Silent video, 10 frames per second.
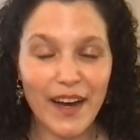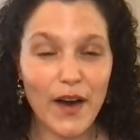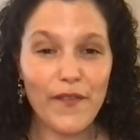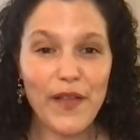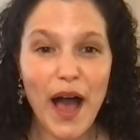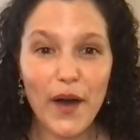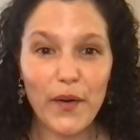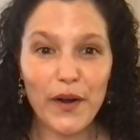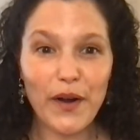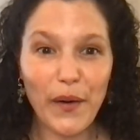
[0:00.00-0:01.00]
a
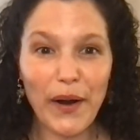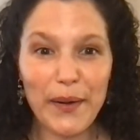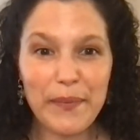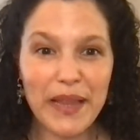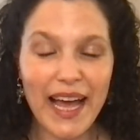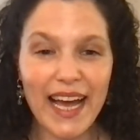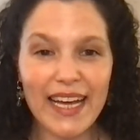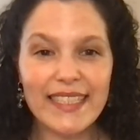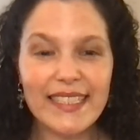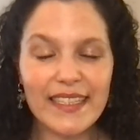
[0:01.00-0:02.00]
flower or a plant
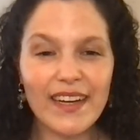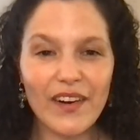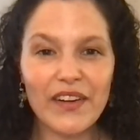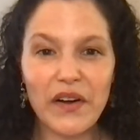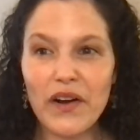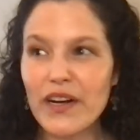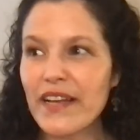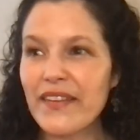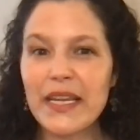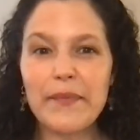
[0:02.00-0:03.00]
it's a or, or
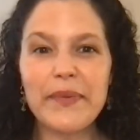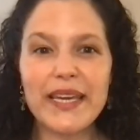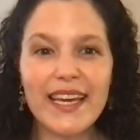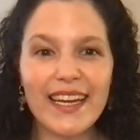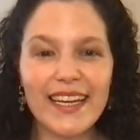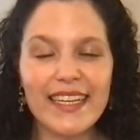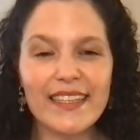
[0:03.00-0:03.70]
even a being it,